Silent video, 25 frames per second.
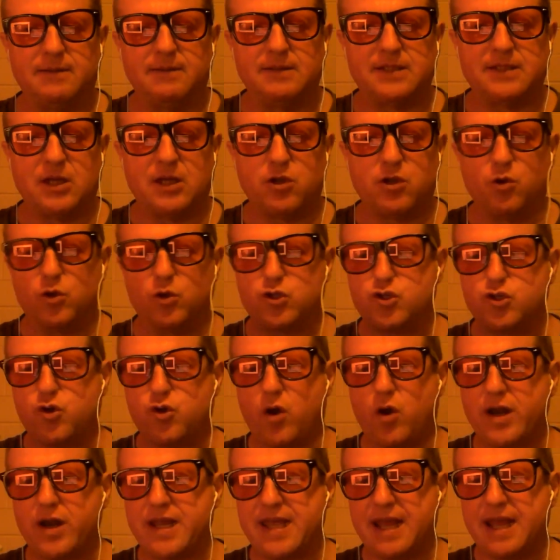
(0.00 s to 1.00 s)
so you're
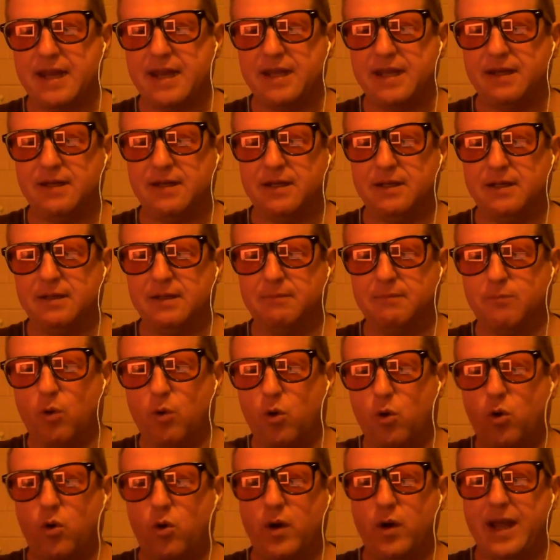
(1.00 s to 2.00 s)
trying to get
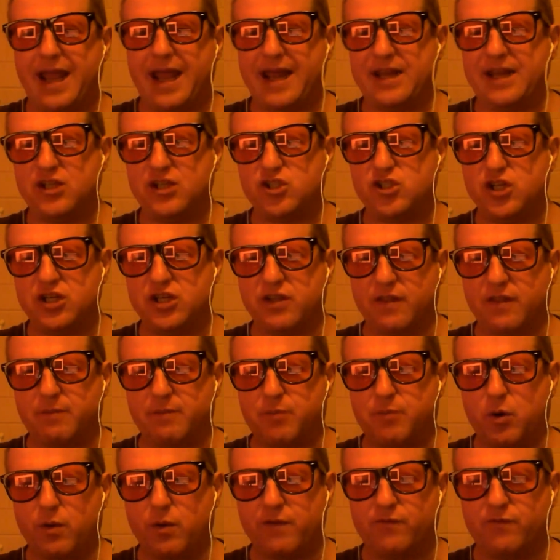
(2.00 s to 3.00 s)
more energy into the
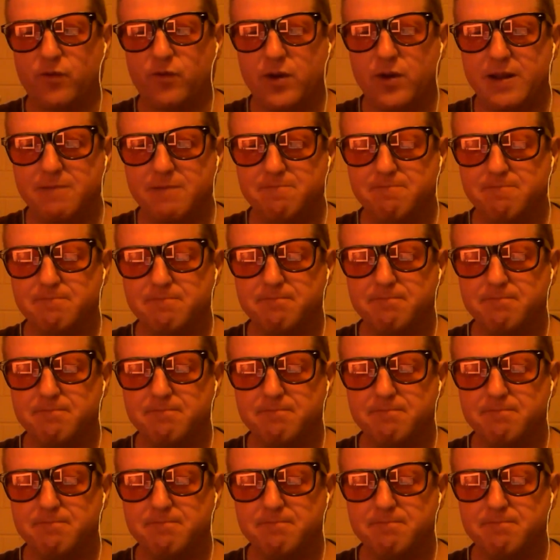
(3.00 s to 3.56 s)
periphery